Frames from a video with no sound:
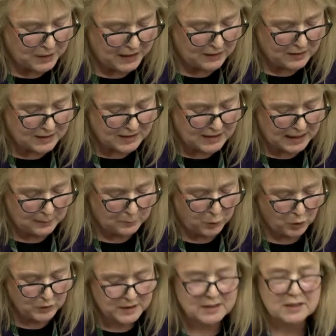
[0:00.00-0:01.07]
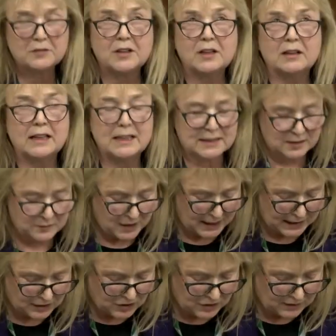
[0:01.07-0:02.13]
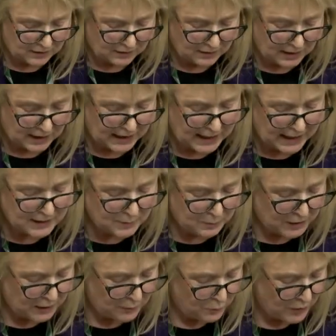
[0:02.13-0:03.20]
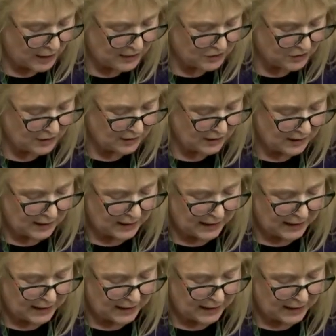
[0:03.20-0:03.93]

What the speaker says: parents take positive collective action against peer pressure